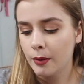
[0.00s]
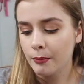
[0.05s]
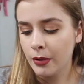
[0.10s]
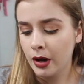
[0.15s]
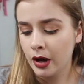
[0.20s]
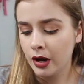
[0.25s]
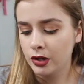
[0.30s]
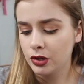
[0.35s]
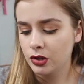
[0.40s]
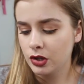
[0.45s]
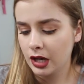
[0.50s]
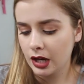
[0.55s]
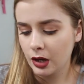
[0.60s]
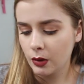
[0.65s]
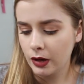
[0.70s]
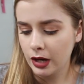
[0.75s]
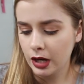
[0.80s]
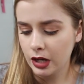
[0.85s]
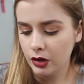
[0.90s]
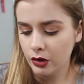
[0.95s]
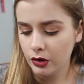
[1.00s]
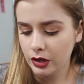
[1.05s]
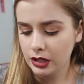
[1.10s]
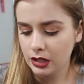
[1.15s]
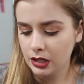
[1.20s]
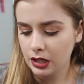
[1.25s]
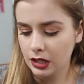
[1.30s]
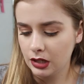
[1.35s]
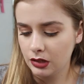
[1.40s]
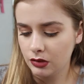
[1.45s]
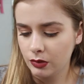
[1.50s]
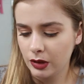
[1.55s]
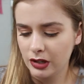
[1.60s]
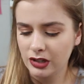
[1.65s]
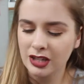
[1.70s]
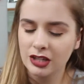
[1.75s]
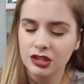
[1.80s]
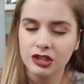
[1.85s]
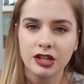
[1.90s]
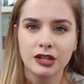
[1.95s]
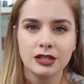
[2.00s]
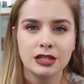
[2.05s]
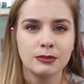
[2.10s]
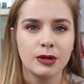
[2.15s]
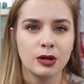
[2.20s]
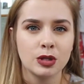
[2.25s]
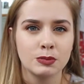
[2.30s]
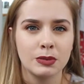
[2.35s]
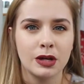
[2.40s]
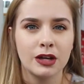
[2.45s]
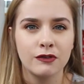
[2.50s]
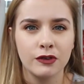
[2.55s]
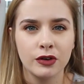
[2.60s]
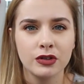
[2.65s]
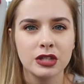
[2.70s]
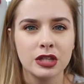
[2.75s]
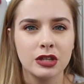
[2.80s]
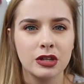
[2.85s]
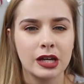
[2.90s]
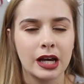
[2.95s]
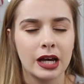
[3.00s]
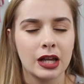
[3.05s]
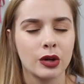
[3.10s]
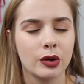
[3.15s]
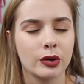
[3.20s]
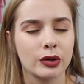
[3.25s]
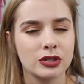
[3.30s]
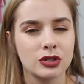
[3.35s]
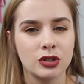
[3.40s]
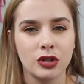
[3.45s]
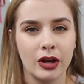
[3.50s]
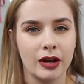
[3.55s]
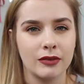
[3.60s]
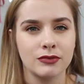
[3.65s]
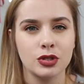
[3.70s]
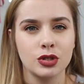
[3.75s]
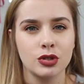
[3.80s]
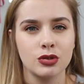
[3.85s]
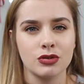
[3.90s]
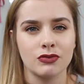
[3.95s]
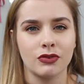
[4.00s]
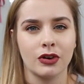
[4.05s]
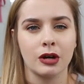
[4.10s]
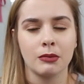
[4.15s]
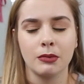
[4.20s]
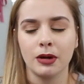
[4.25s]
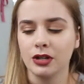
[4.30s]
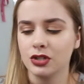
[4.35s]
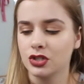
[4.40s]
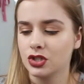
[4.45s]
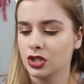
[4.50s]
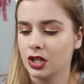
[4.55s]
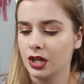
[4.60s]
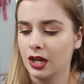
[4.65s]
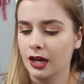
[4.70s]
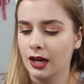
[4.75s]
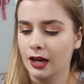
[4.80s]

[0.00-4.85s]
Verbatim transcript: But you get quite a lot in here. Well, you get 30 mils, but it feels like you get a lot because you don't have to use very much.